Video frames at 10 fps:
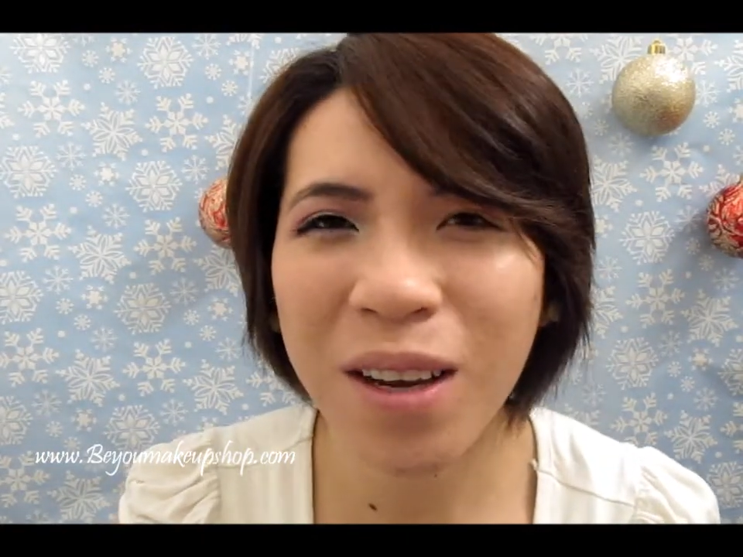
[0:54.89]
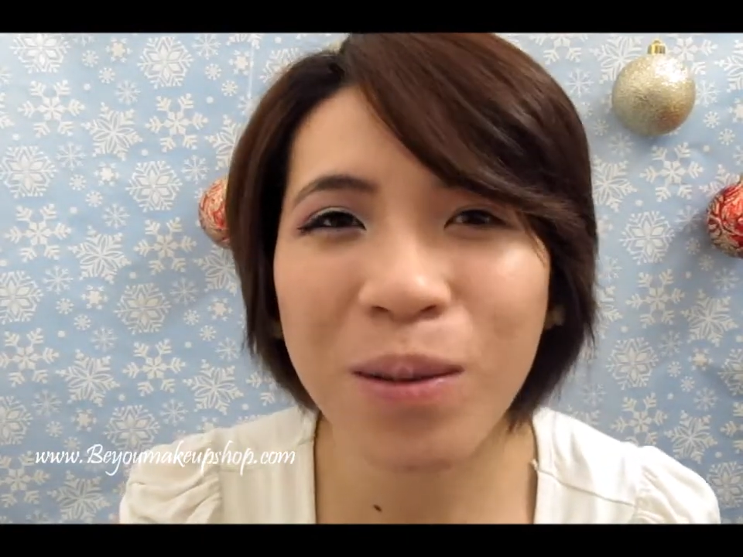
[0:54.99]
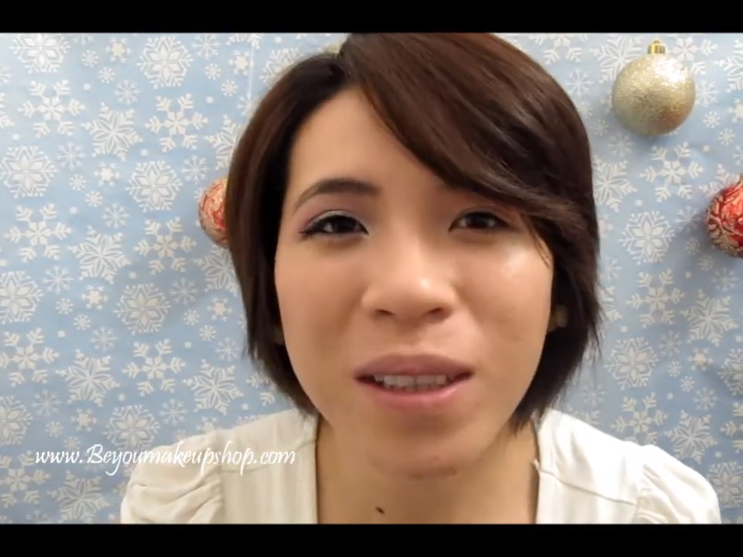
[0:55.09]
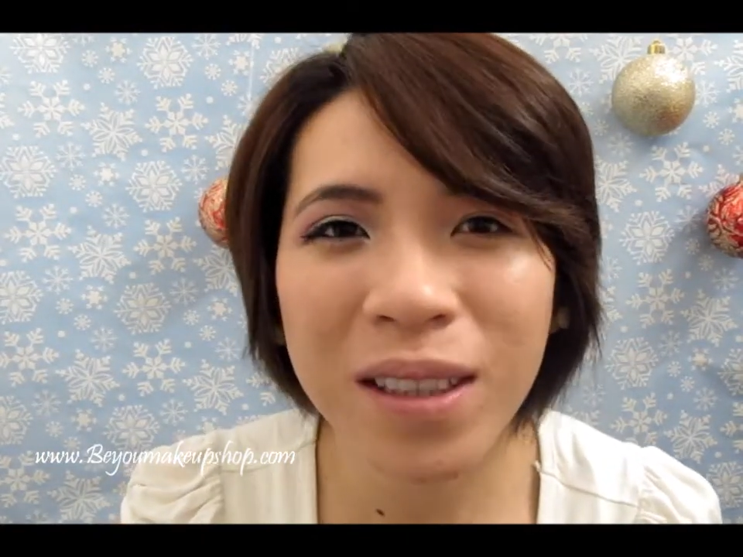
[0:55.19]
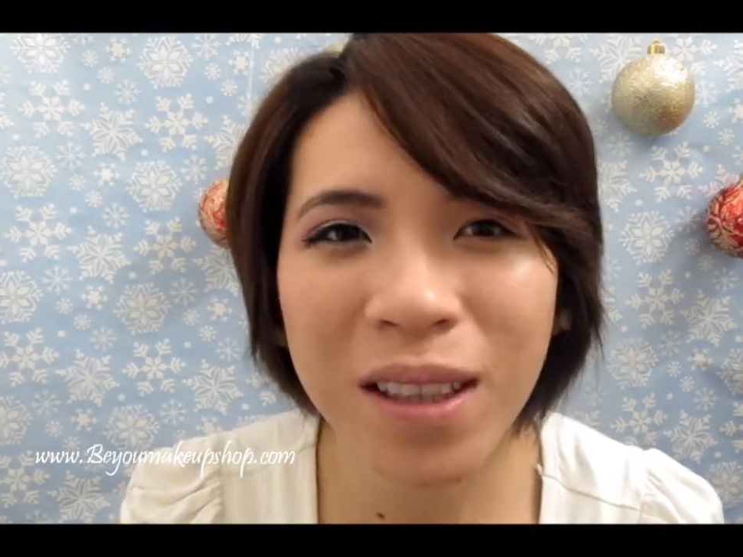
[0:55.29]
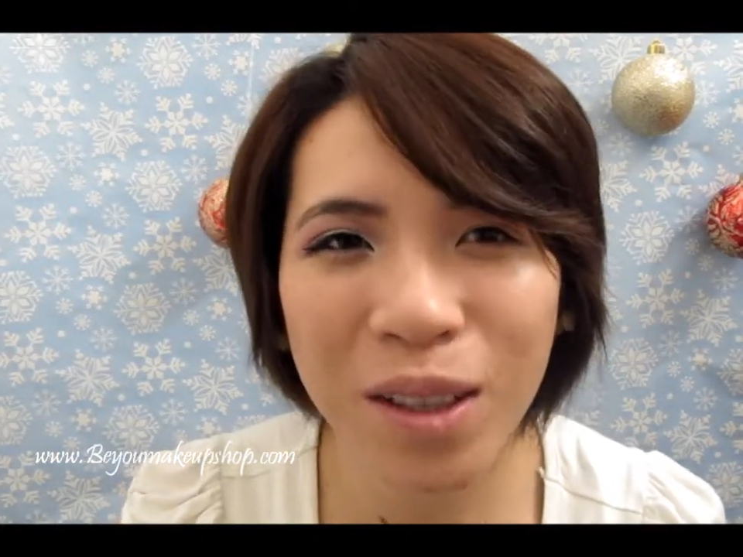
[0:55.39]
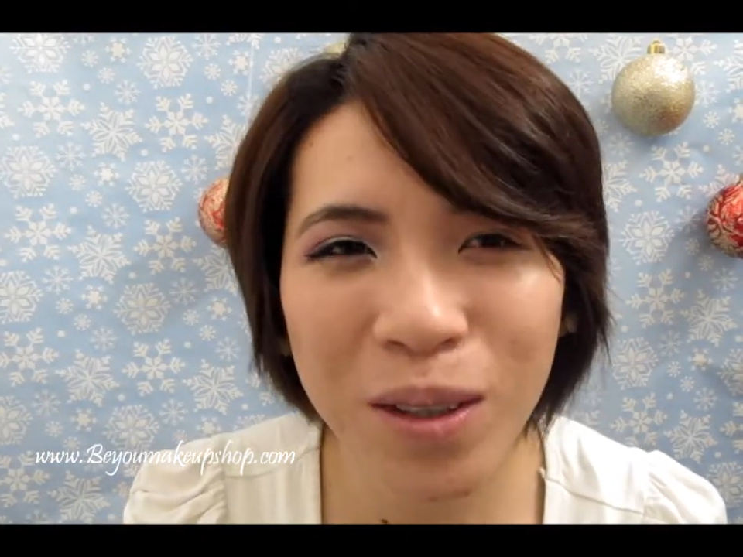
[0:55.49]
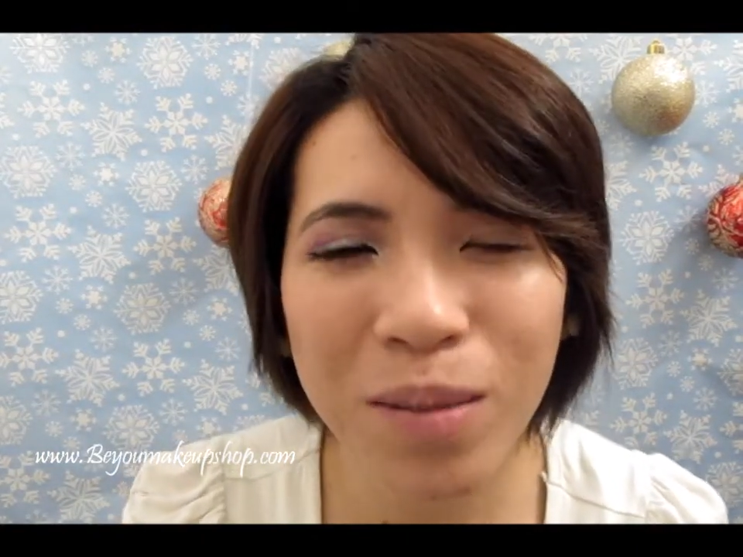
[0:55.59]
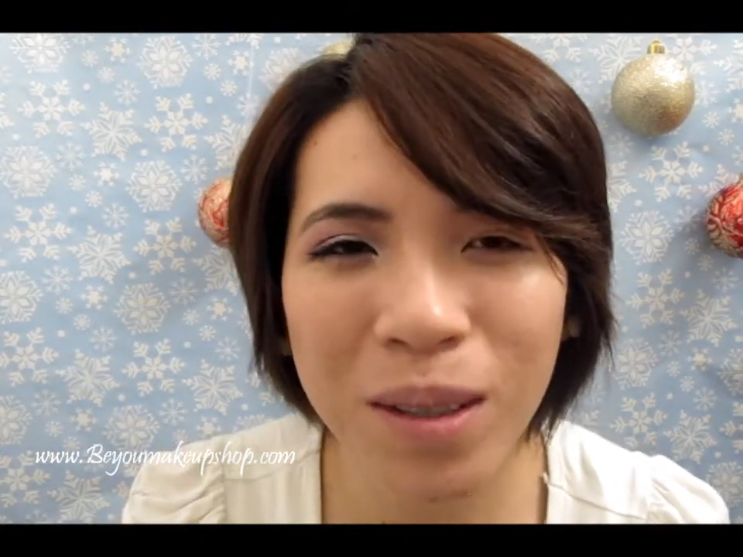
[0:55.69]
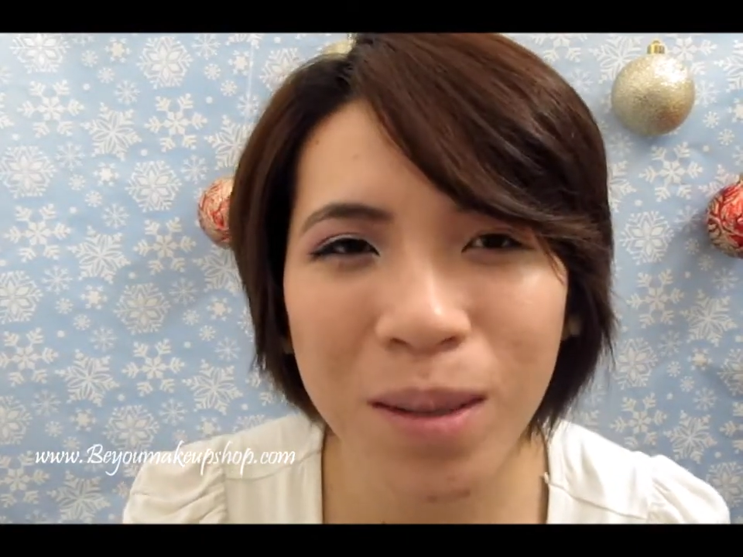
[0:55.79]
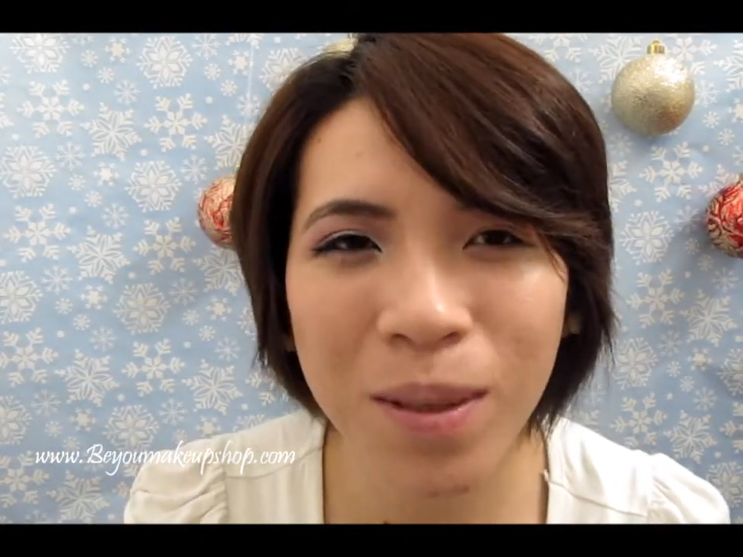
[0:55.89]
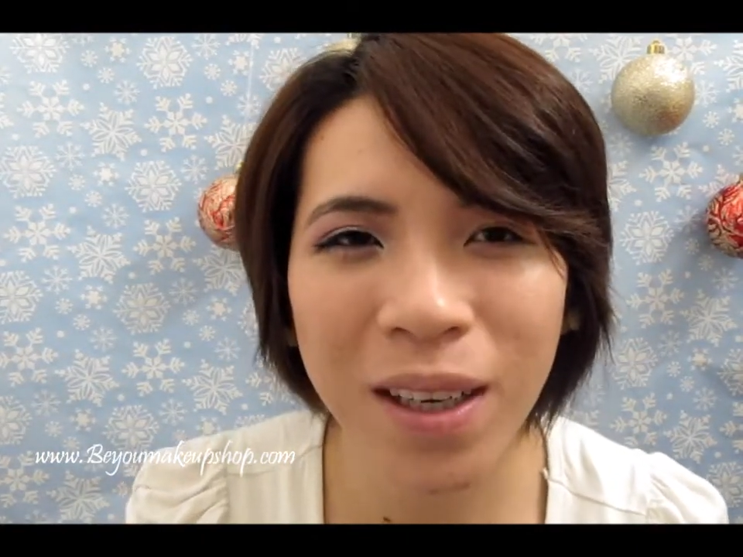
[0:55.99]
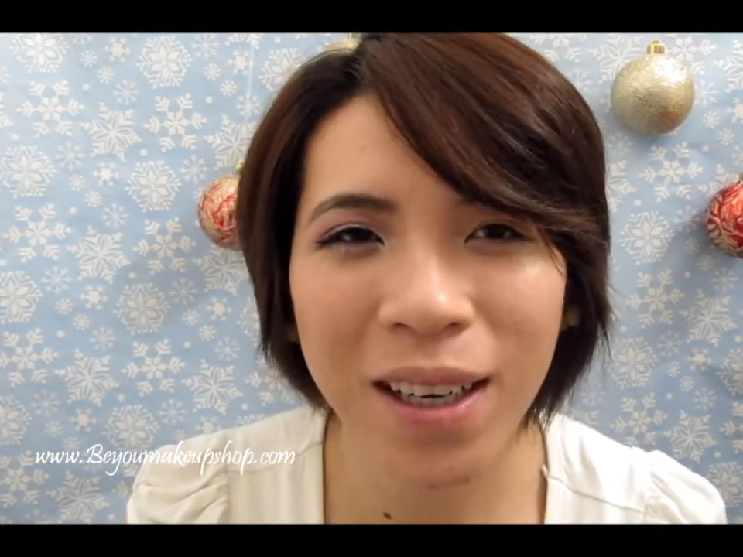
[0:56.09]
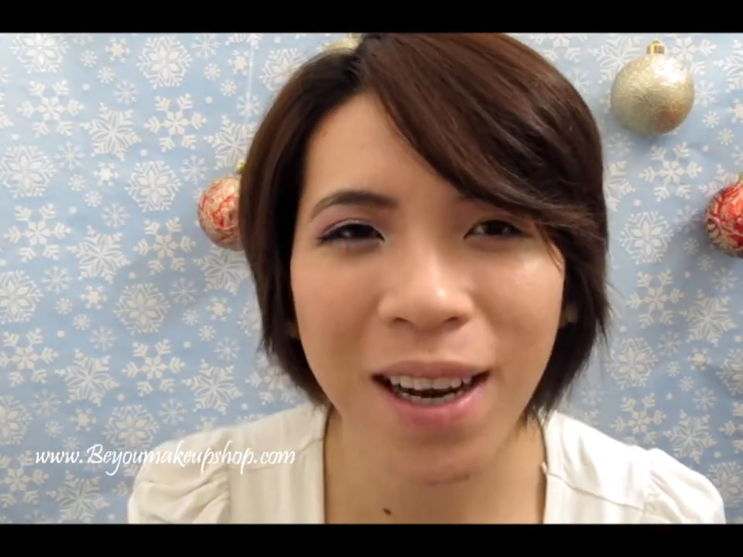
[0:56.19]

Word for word: was the Christmas spirit,